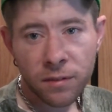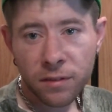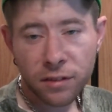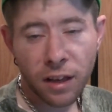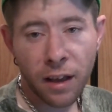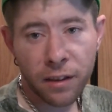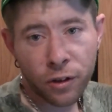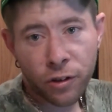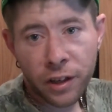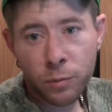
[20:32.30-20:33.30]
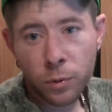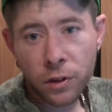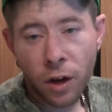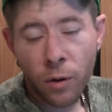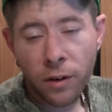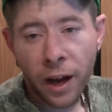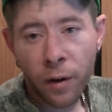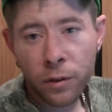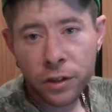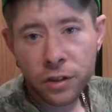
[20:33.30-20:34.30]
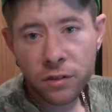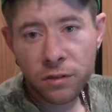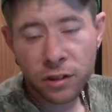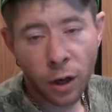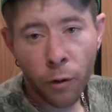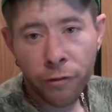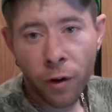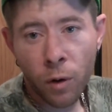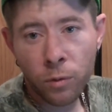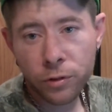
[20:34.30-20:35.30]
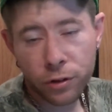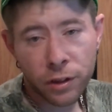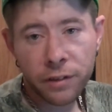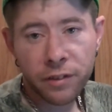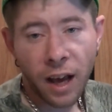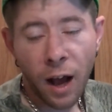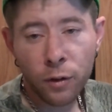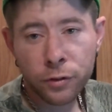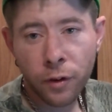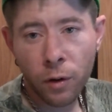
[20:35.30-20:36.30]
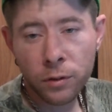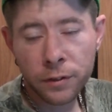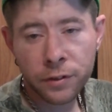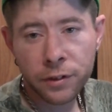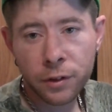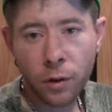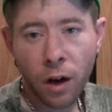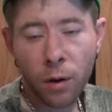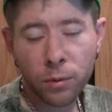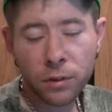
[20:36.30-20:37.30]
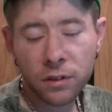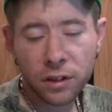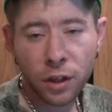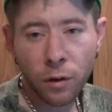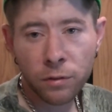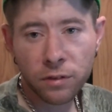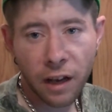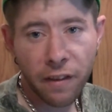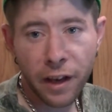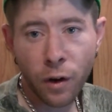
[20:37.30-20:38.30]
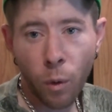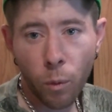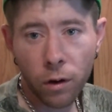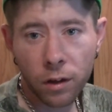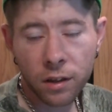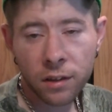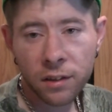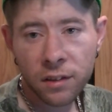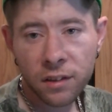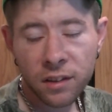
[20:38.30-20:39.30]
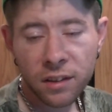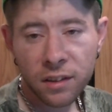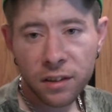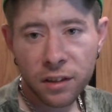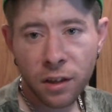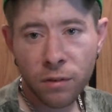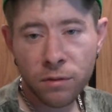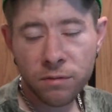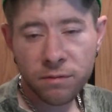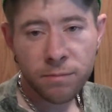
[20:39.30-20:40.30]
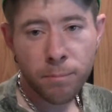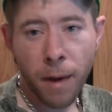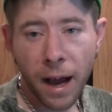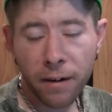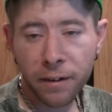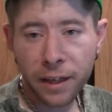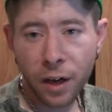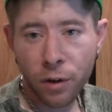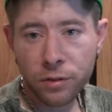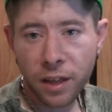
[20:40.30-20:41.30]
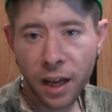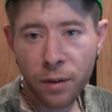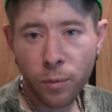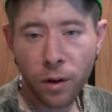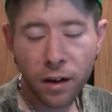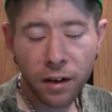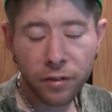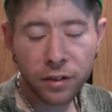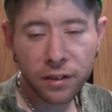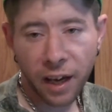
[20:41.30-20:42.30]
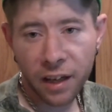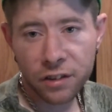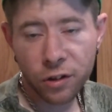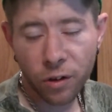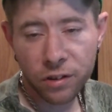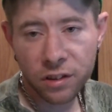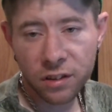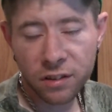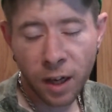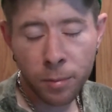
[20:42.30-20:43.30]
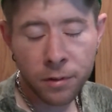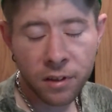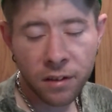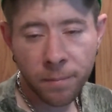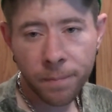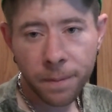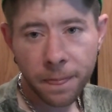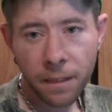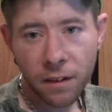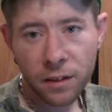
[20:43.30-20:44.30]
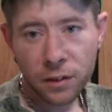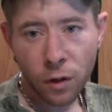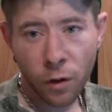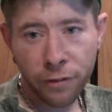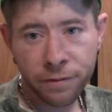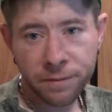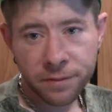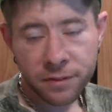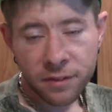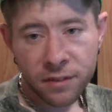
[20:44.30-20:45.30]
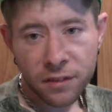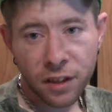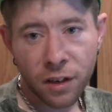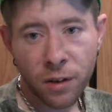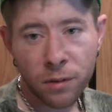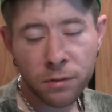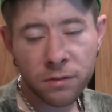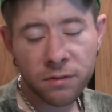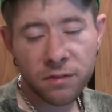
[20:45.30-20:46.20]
say the grid would go down and cell phones or even house phones, if you still got one, you know, say they don't work. You know, battery goes dead, whatever, can't charge it type of thing. So if, you know,